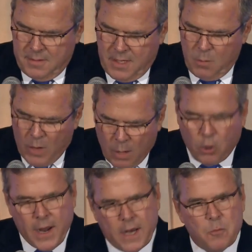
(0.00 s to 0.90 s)
And while
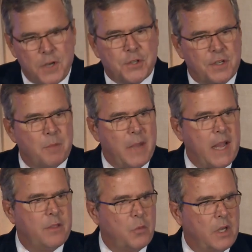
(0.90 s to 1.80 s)
we're at it, we should
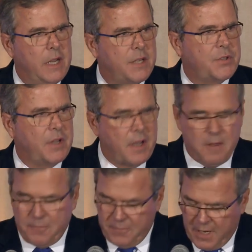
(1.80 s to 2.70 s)
demand the release
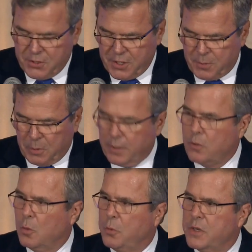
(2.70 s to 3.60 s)
of not just
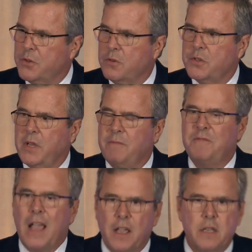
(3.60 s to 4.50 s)
political prisoners that
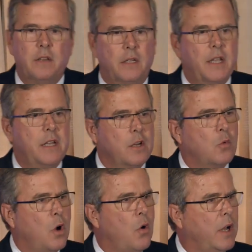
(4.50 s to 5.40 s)
valiantly and
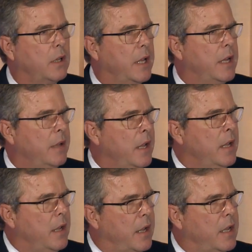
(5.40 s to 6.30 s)
heroically
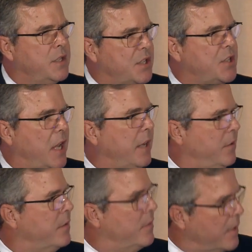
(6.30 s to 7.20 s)

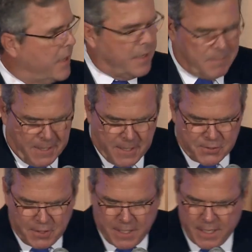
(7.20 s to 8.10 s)
dissent
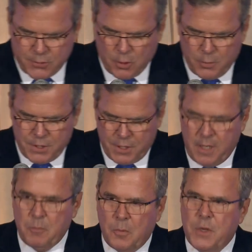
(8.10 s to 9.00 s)
against the Castro
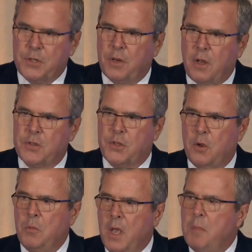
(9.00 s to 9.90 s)
regime. We should
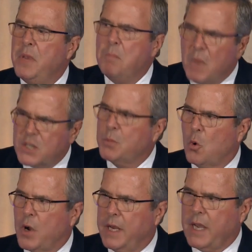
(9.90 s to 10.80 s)
also be much
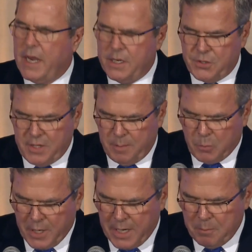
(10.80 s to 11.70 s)
more engaged in
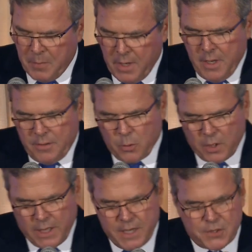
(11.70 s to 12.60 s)
bringing the
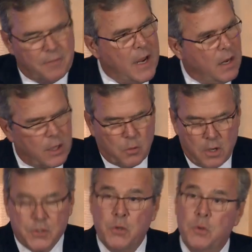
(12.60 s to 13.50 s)
release of Alan
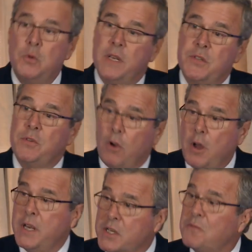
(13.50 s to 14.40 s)
Gross, who is
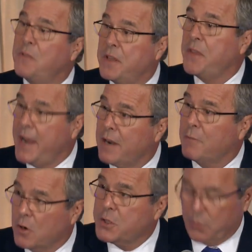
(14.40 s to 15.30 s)
on his 5th
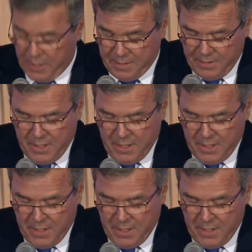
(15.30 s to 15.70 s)
anniversary